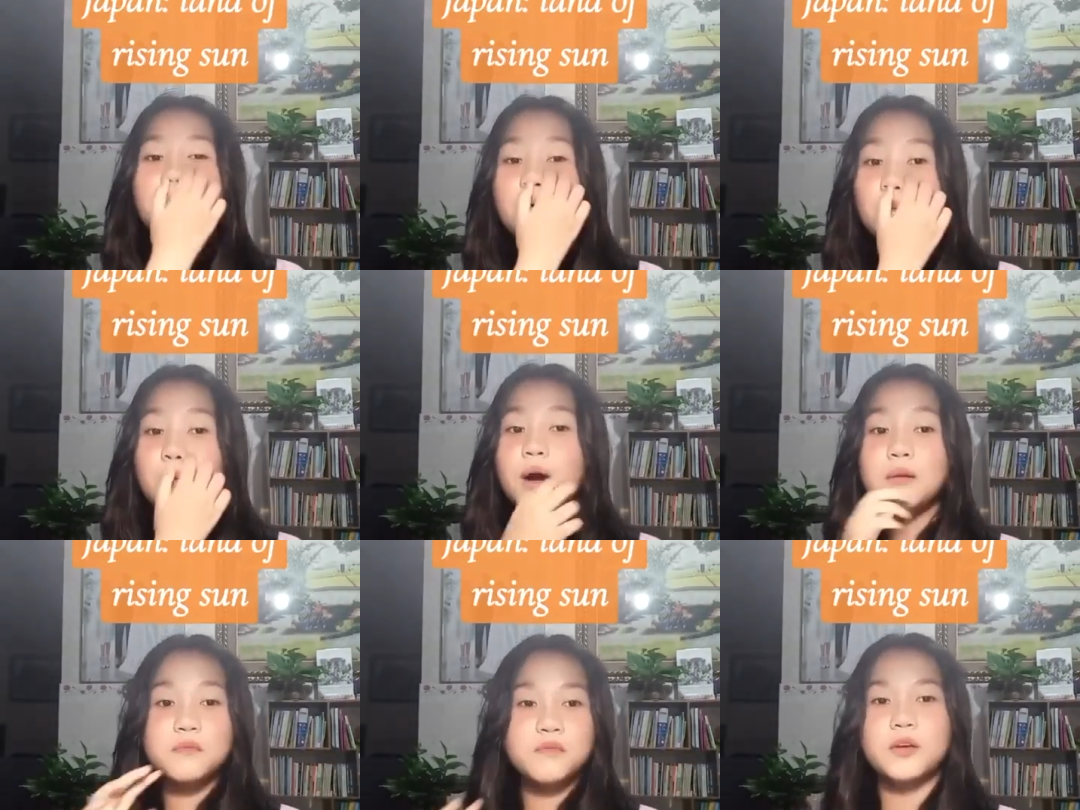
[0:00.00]
Well,
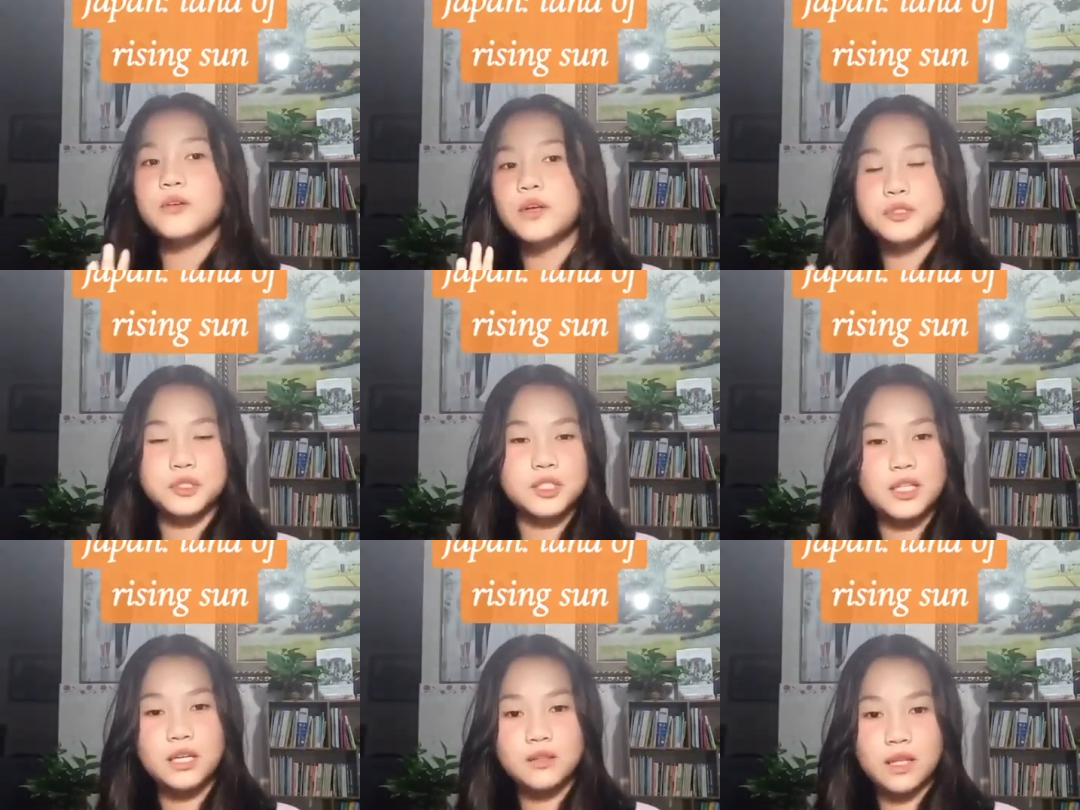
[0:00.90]
one very
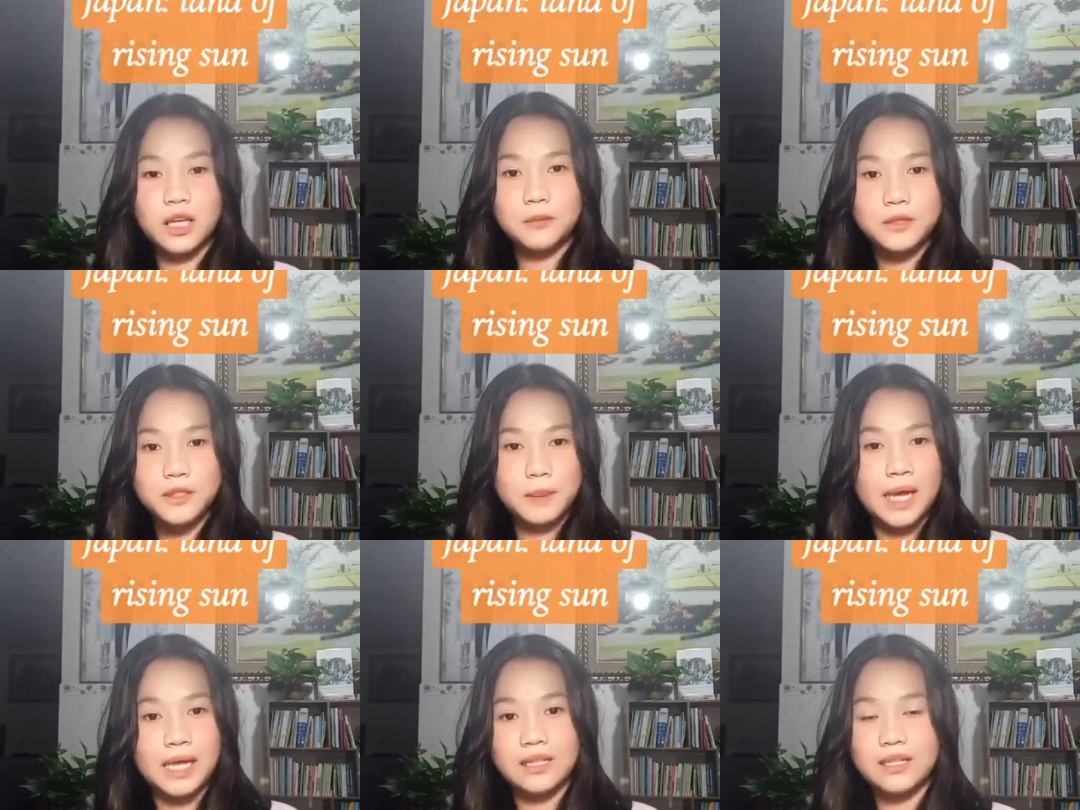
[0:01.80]
interesting thing about
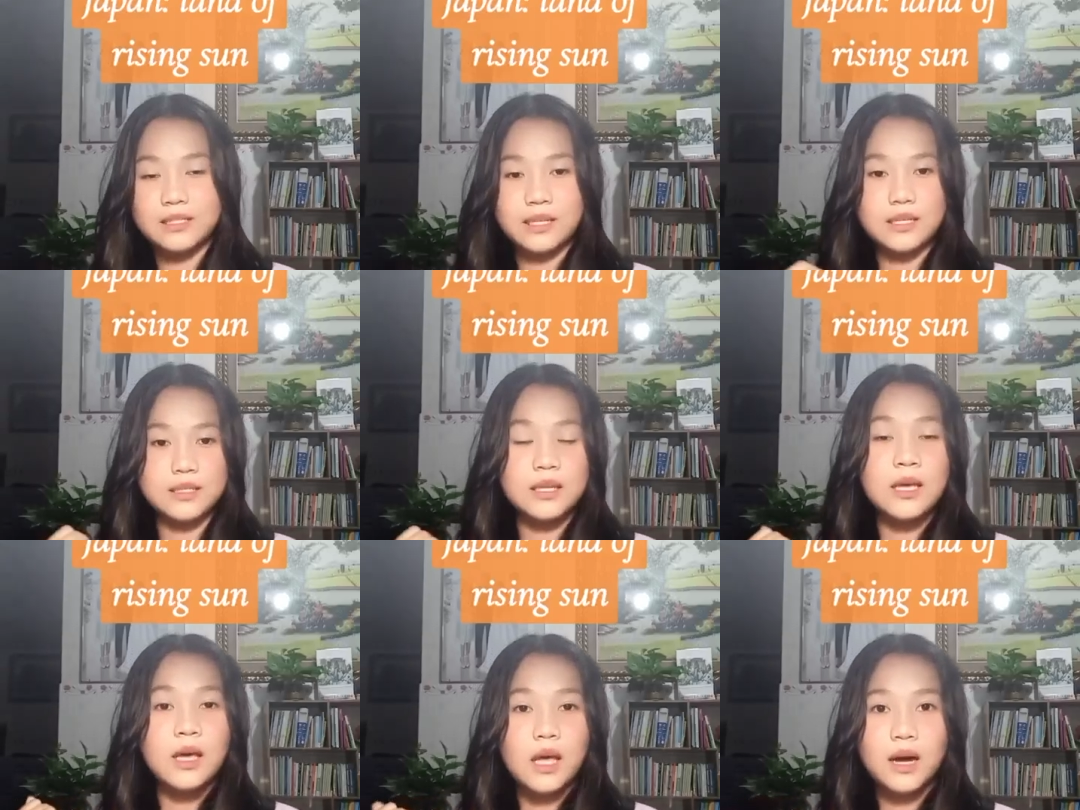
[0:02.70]
Japan is its
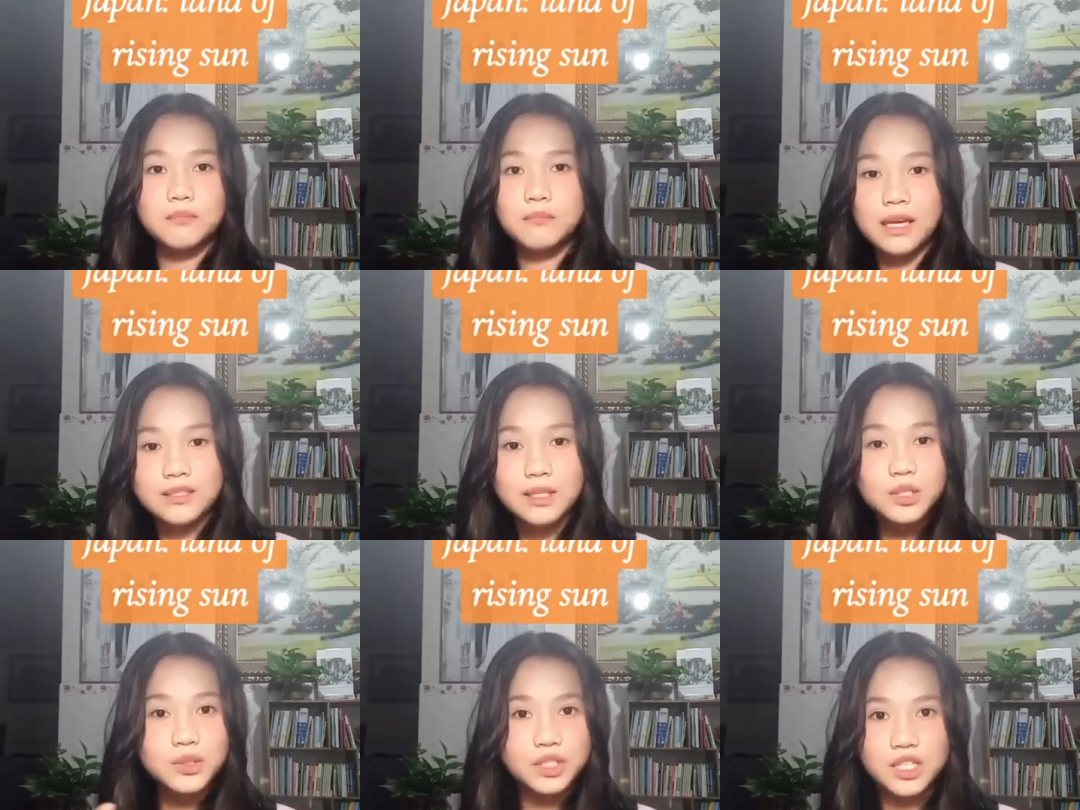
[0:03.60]

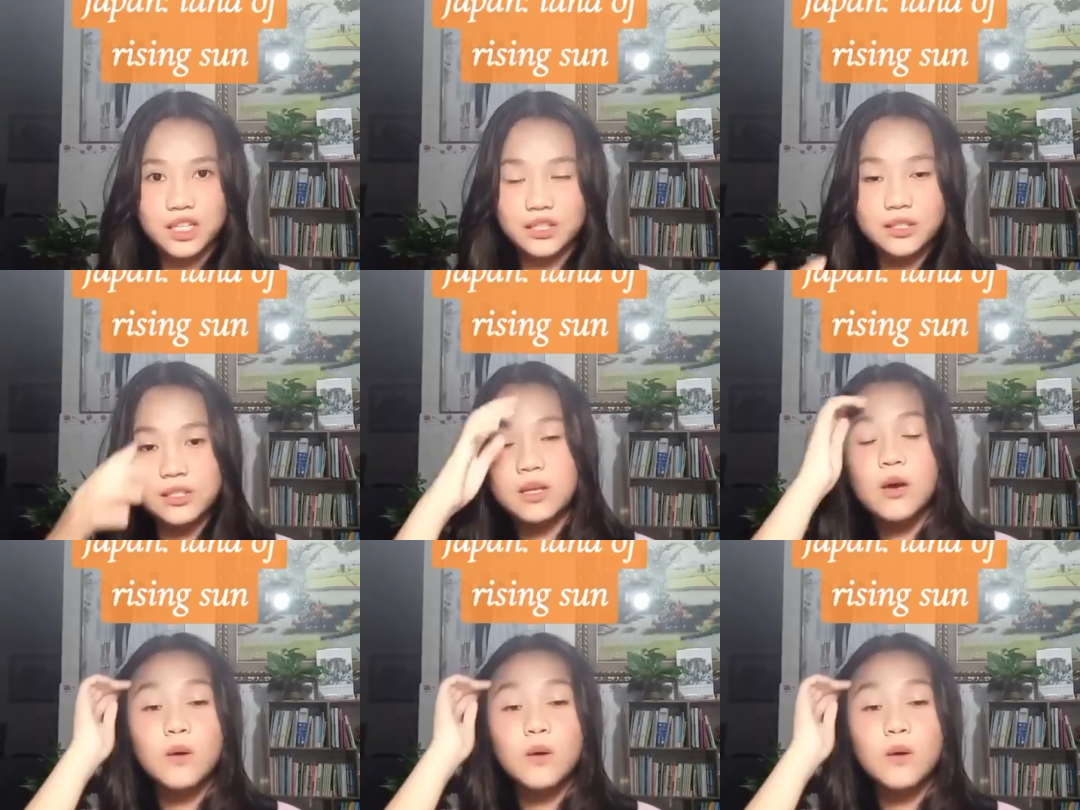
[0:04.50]
amazing cuisines.